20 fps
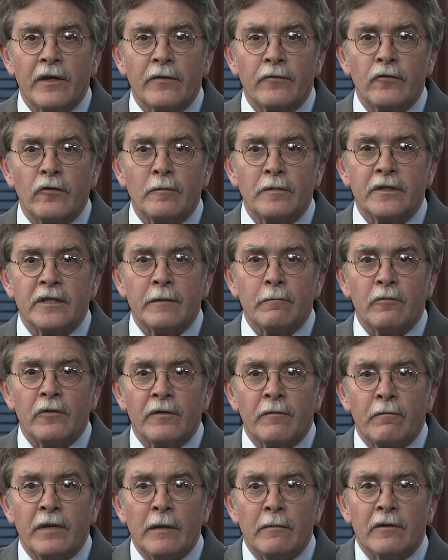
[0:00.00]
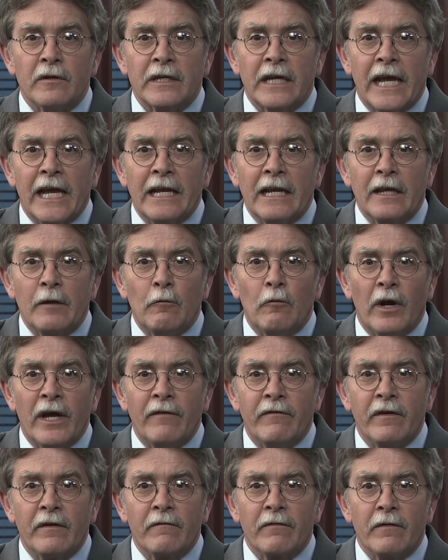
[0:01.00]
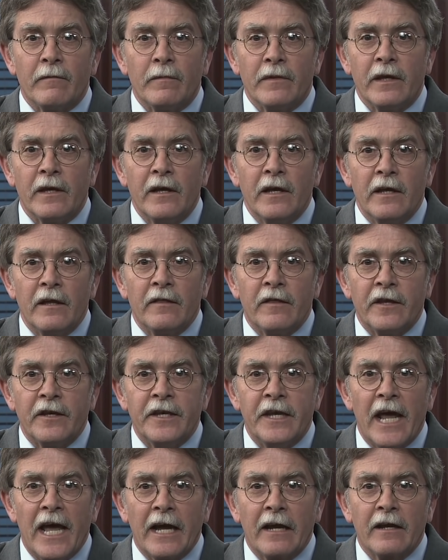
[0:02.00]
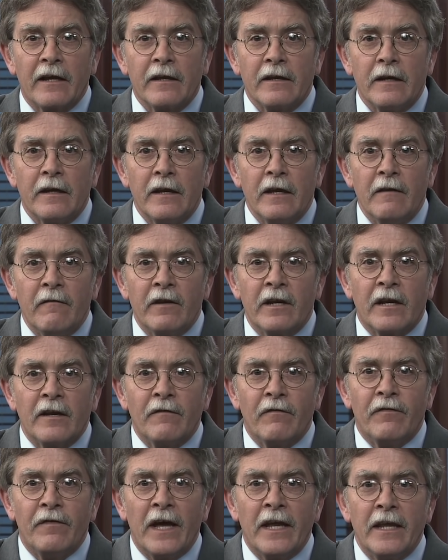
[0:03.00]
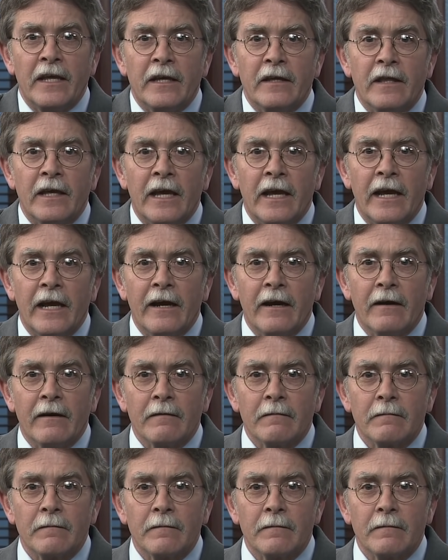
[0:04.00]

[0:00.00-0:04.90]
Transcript: the troop ship, with people gaily waving from the deck and confetti in the air.